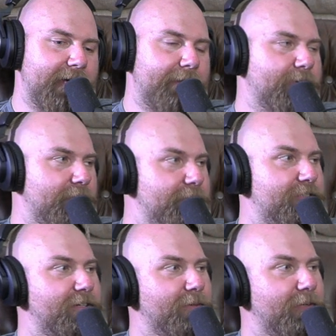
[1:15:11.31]
have a good
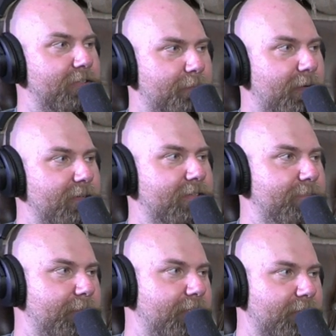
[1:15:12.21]
steering wheel, it's probably going to
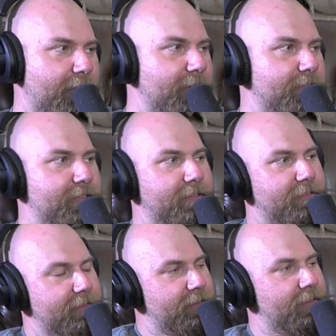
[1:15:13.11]
be on the car still.